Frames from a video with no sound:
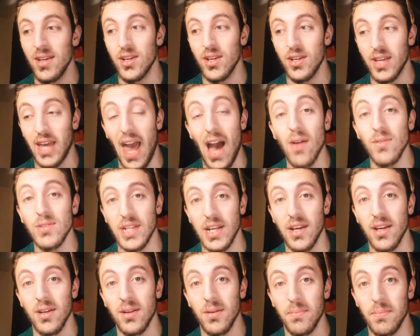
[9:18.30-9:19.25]

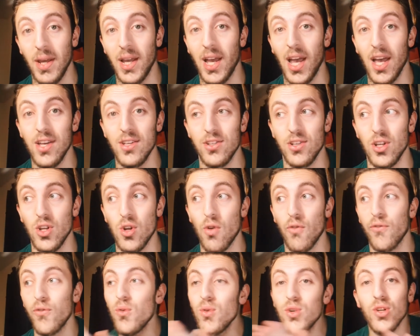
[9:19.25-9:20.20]
counting because your
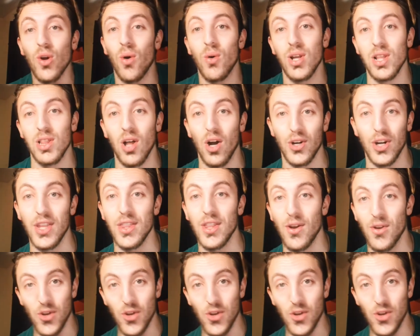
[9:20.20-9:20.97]
foods are already logged in there.